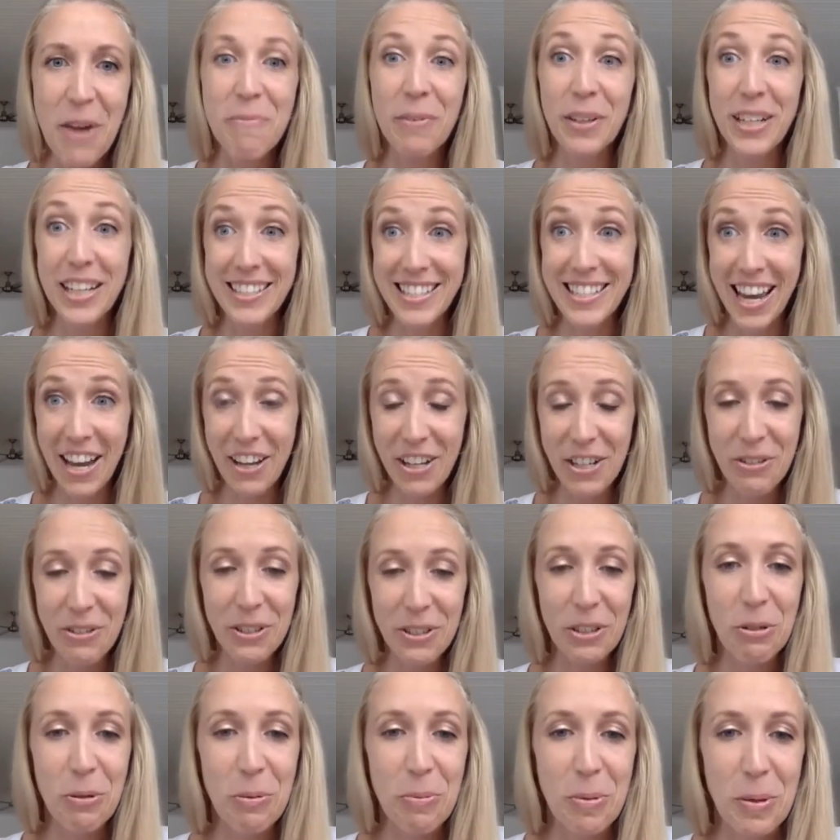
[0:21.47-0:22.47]
I'm going to tell you a
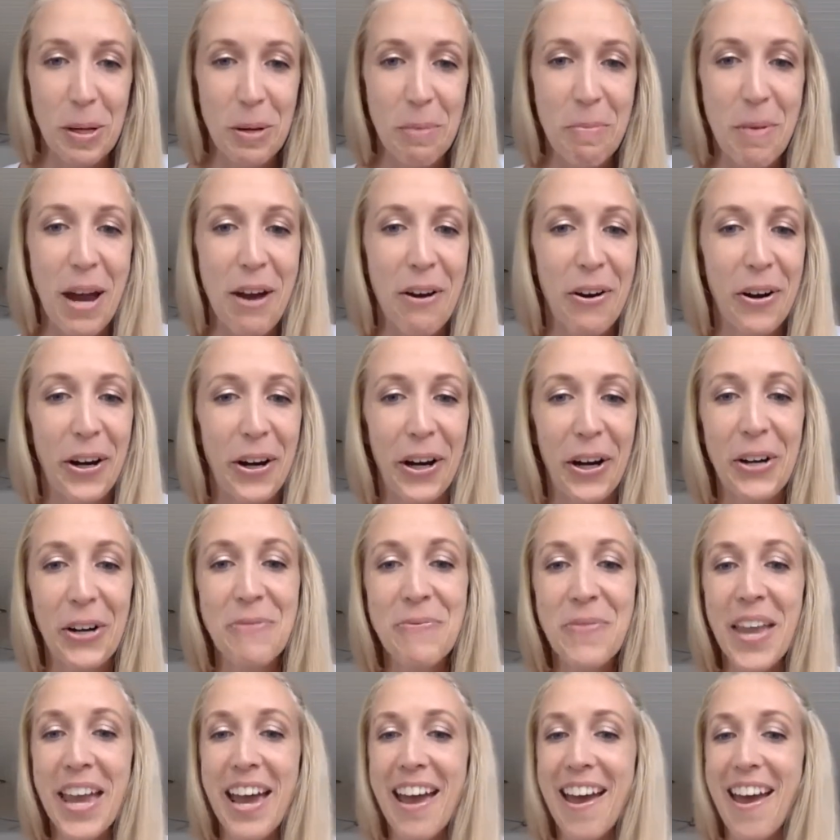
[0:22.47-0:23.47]
little bit about
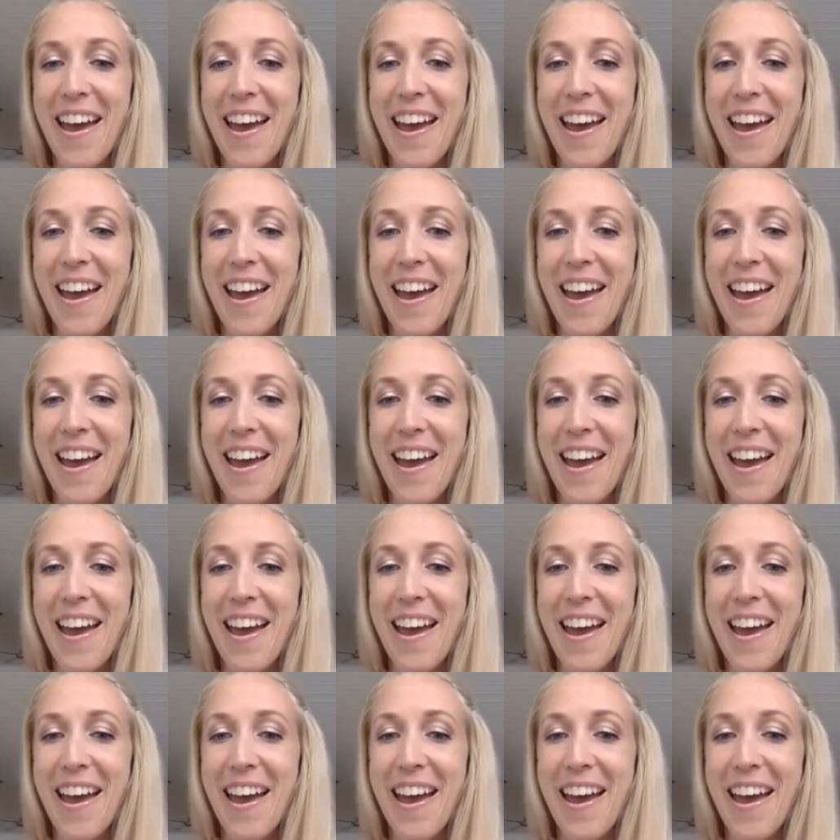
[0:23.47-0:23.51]
her